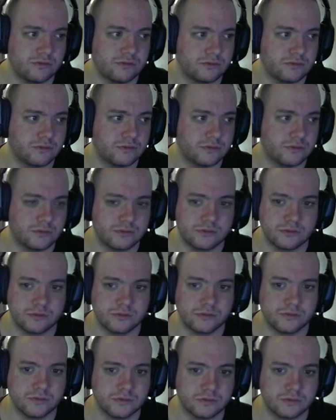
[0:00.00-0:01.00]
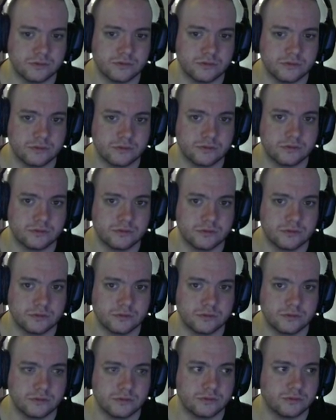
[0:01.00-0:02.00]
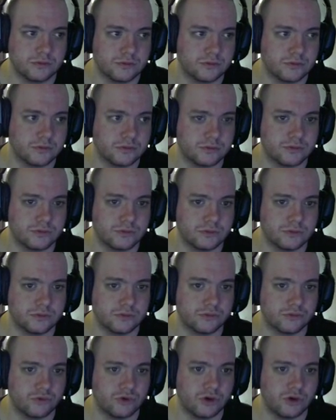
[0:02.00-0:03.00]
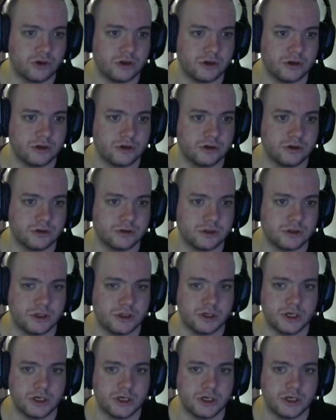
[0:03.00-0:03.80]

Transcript: we know averages don't win darts matches, but they're a pretty good indicator.